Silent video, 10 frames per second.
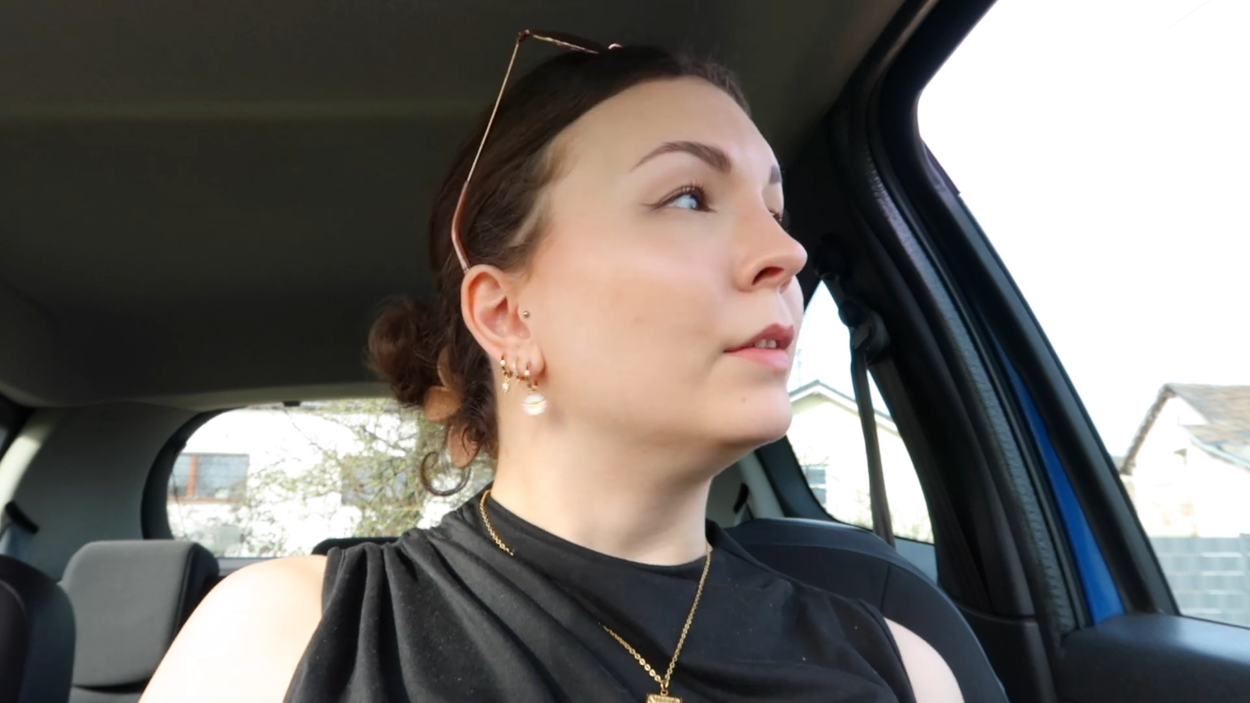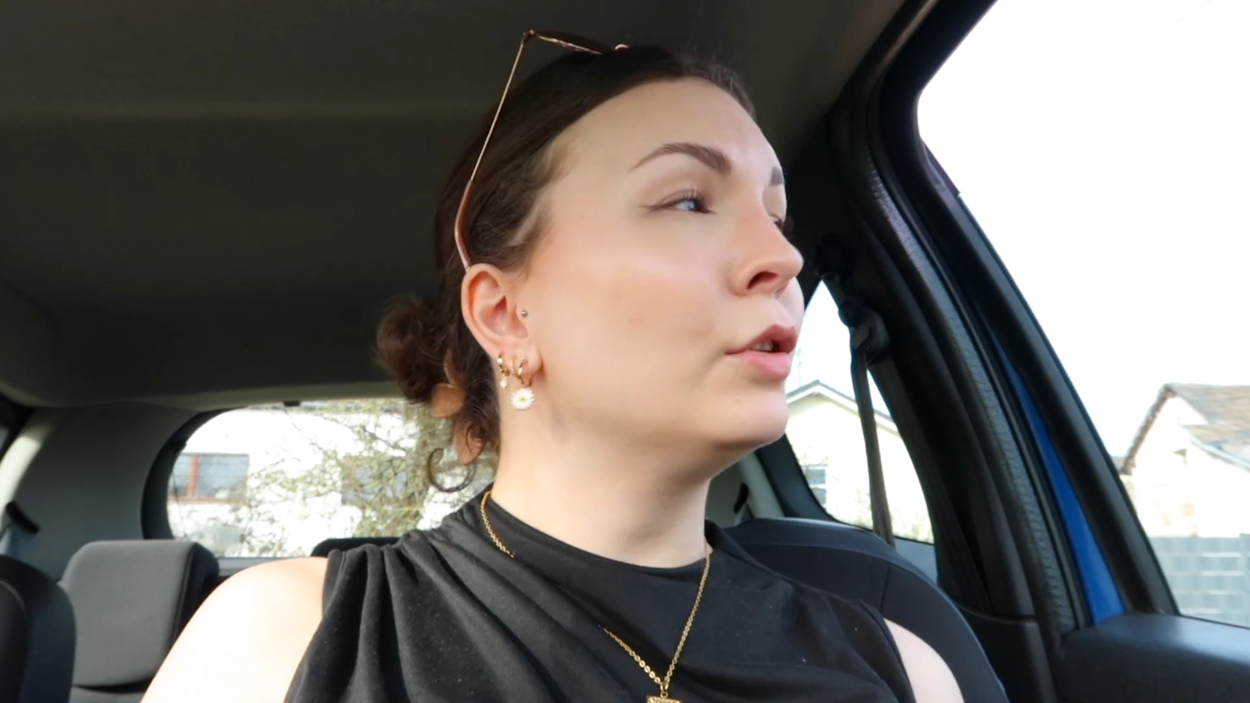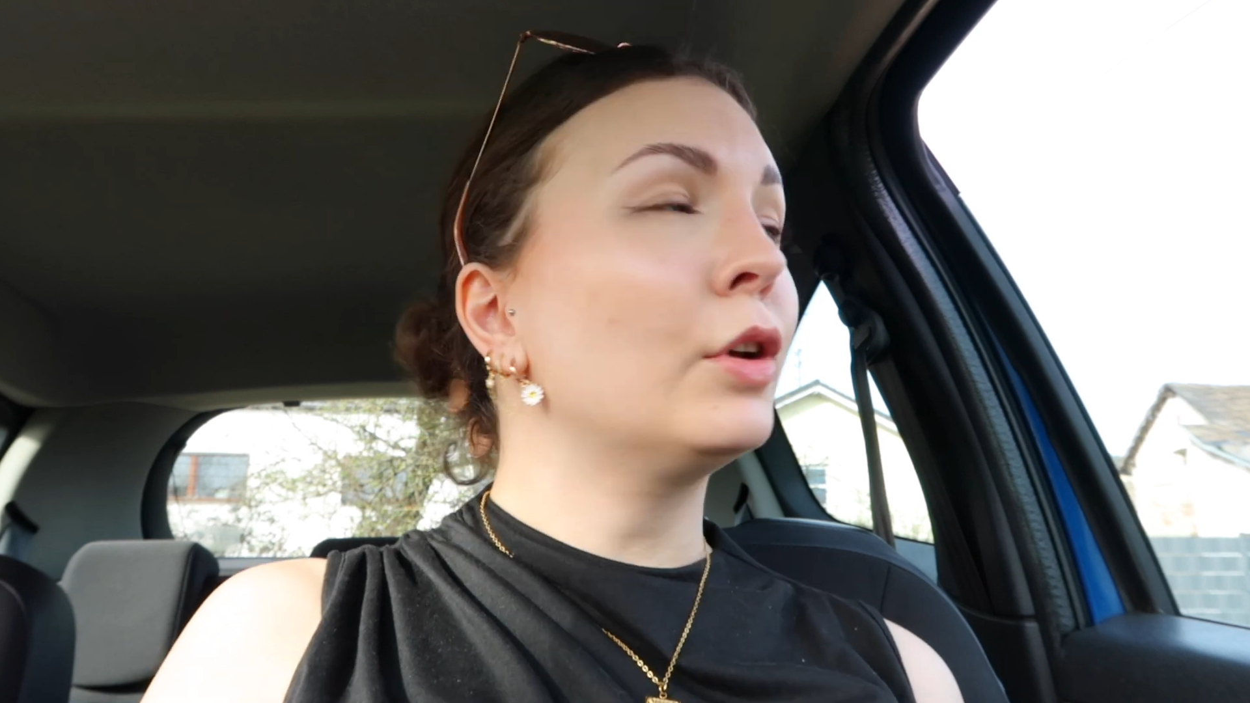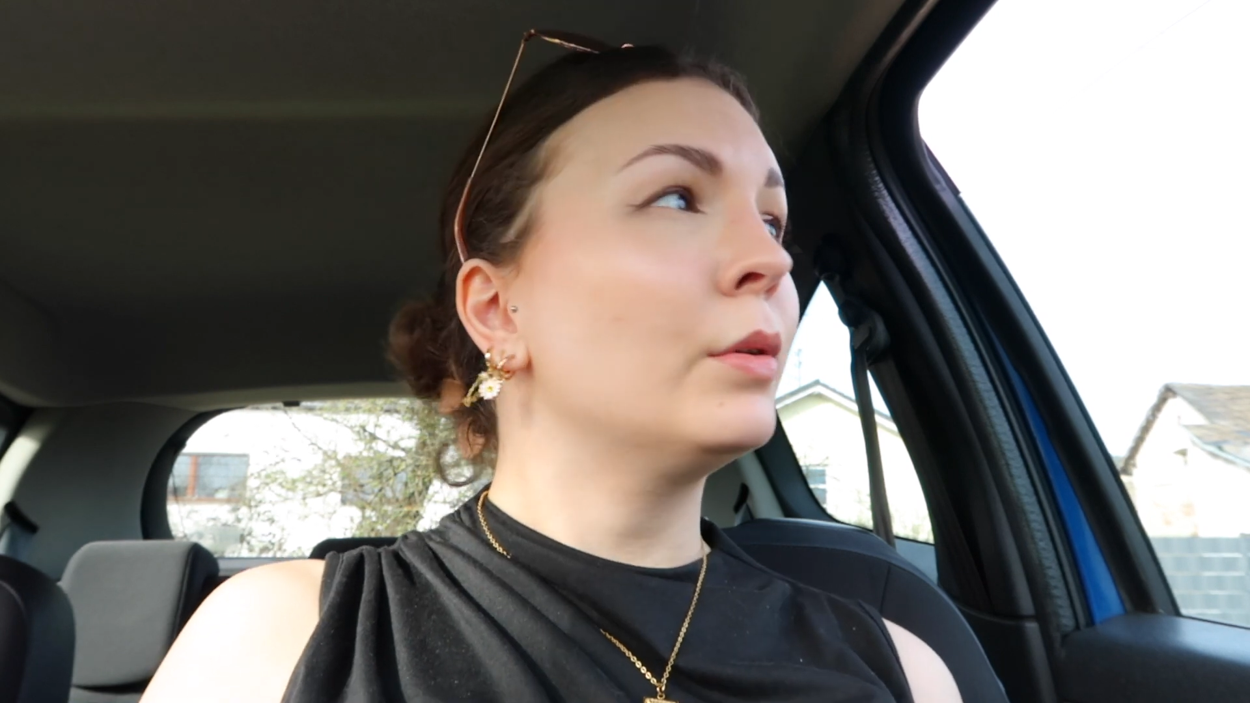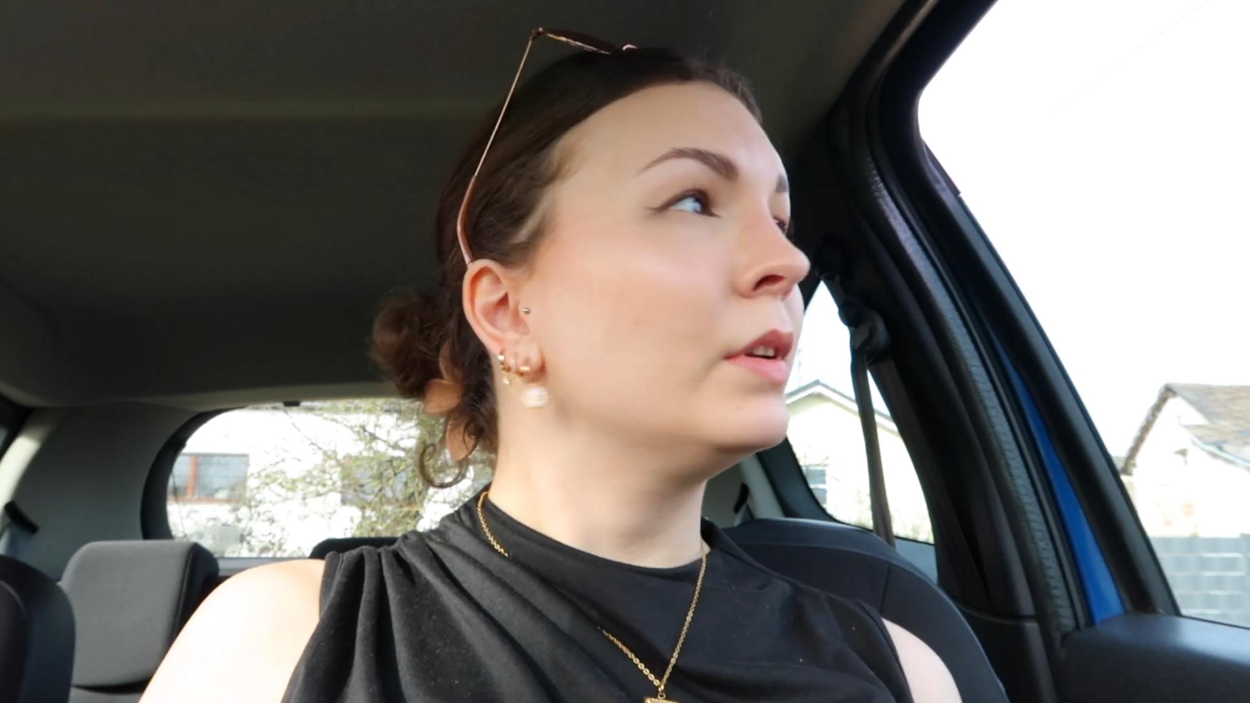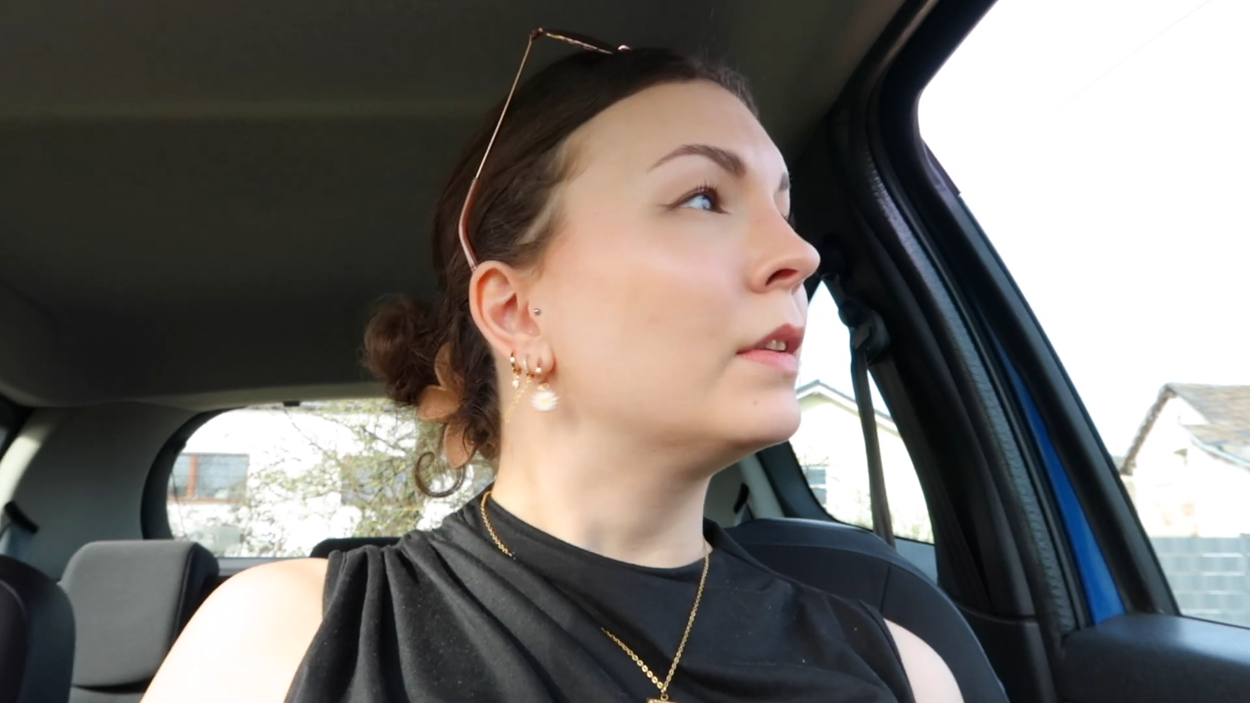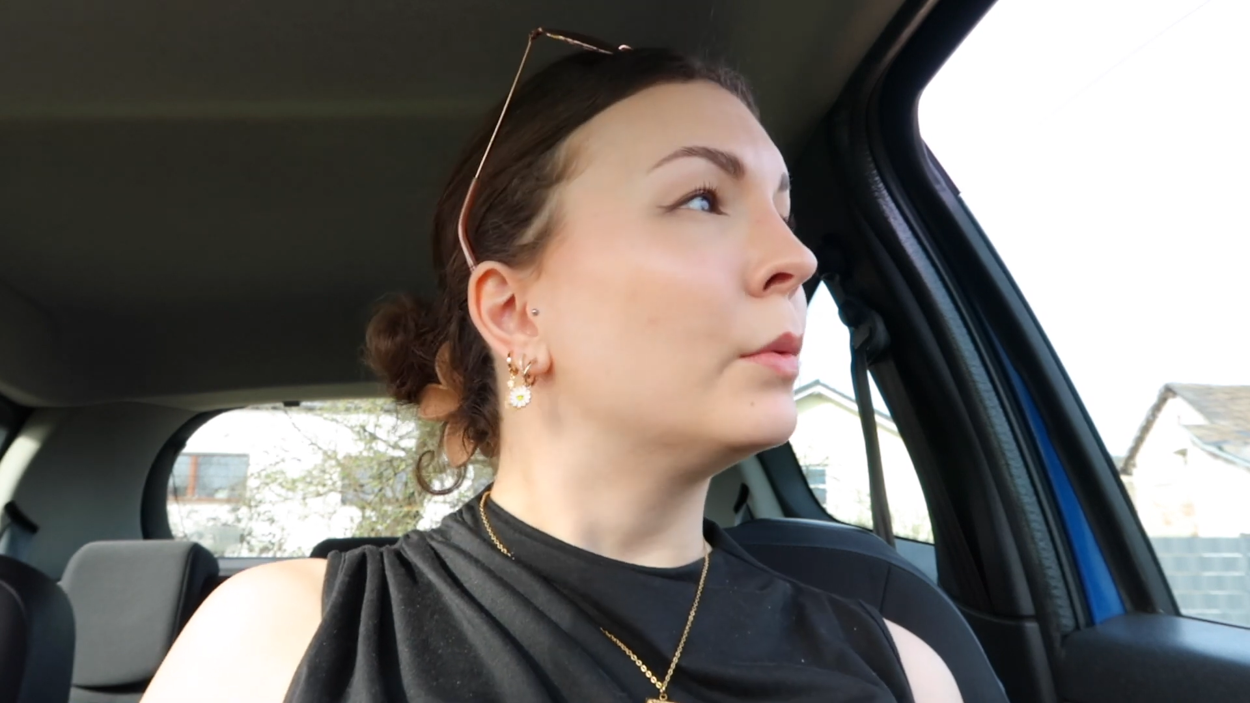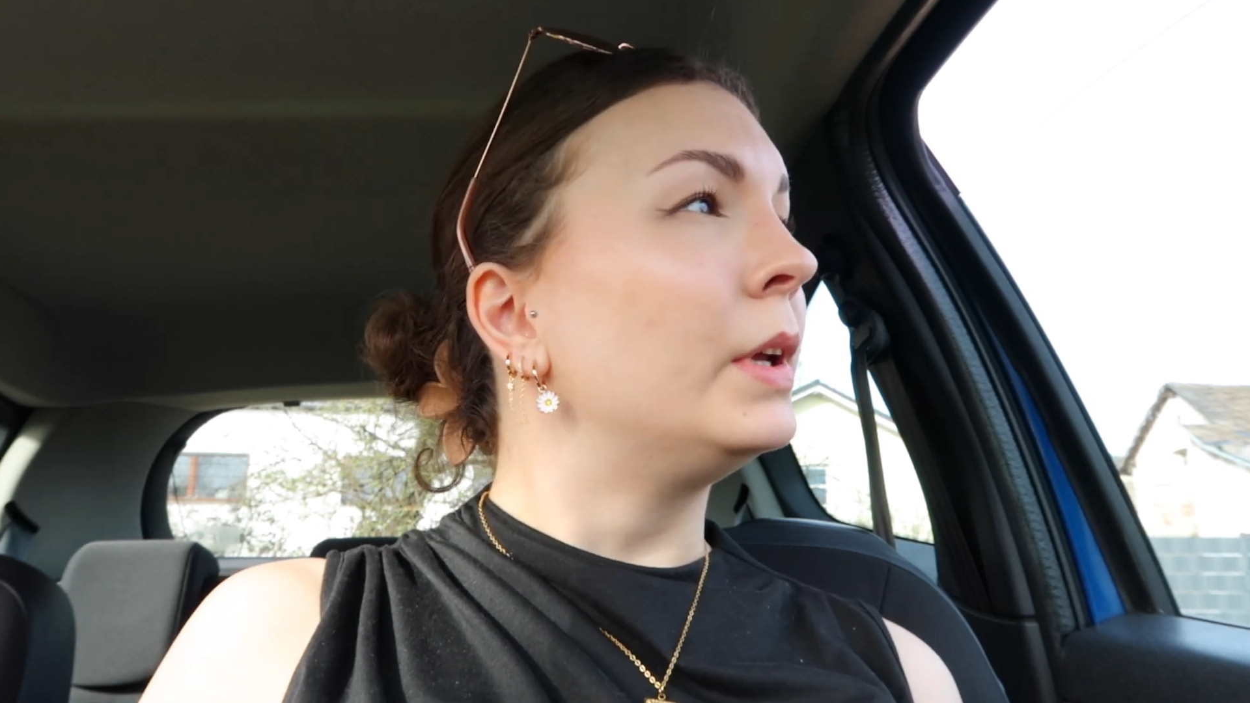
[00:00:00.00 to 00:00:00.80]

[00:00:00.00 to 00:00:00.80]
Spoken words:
Even though it's a